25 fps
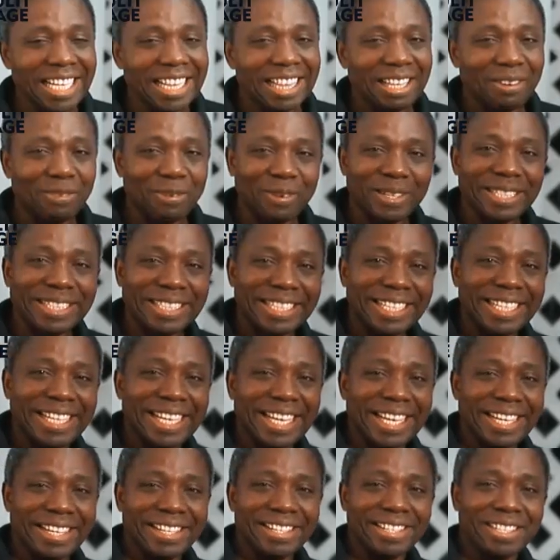The first
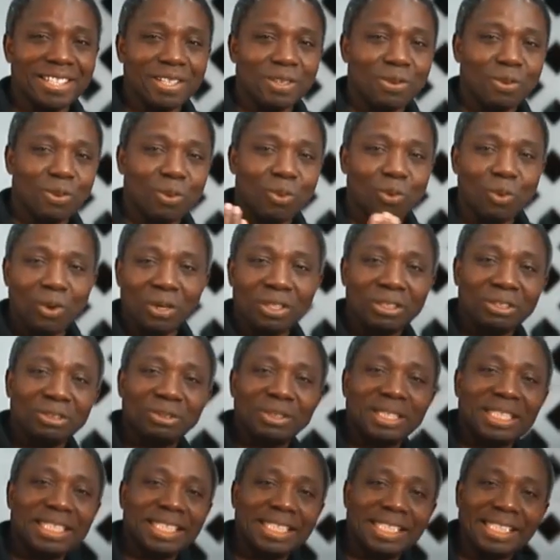thing is we want
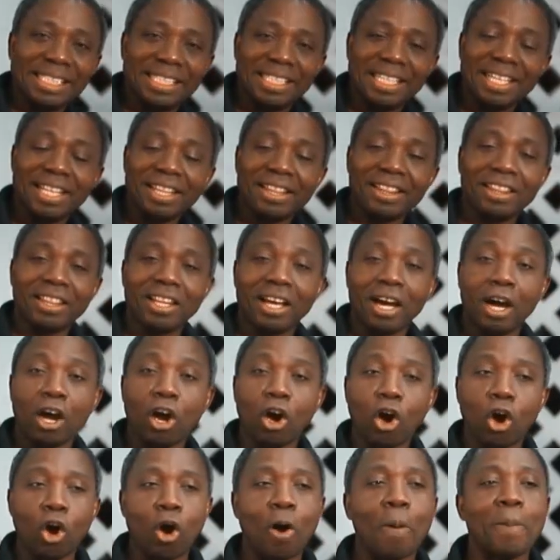to see
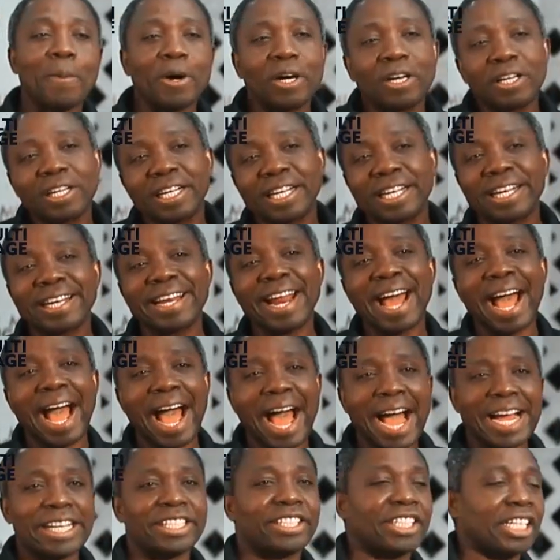the common
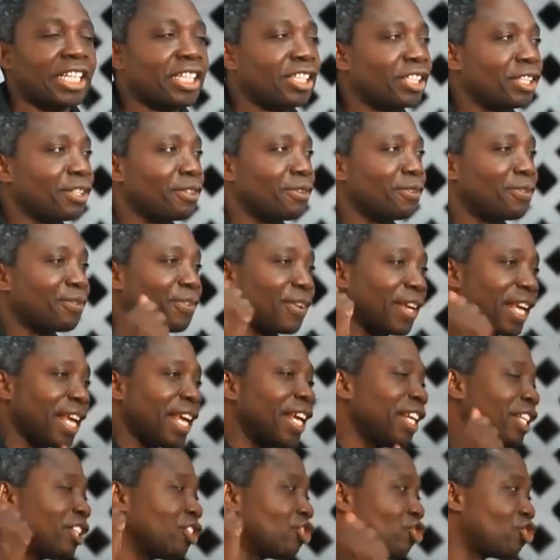adjective
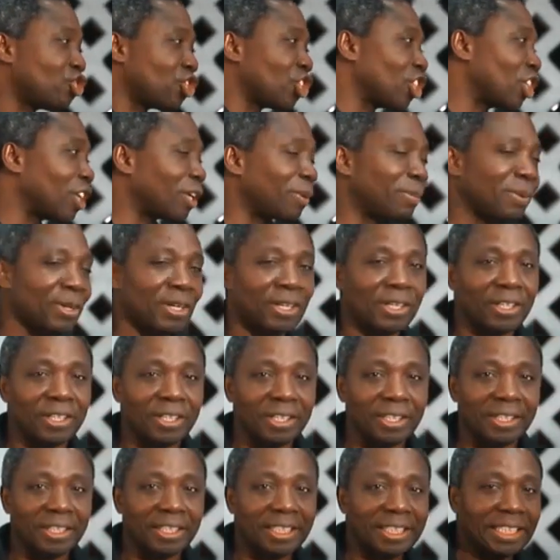in
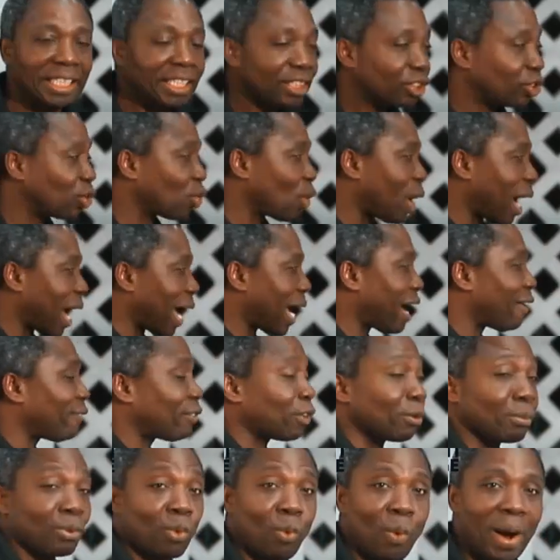German. So I have
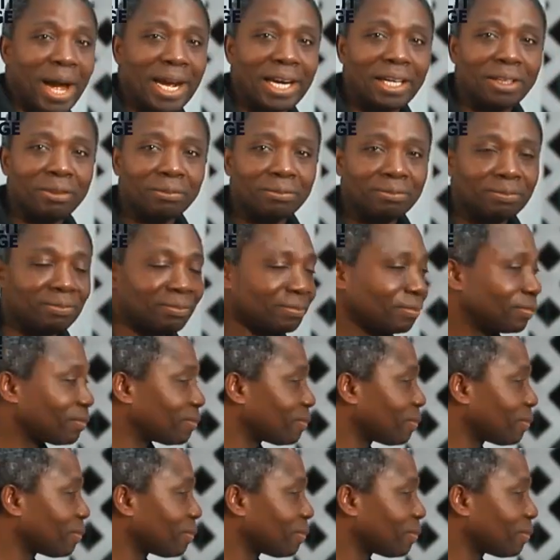number one.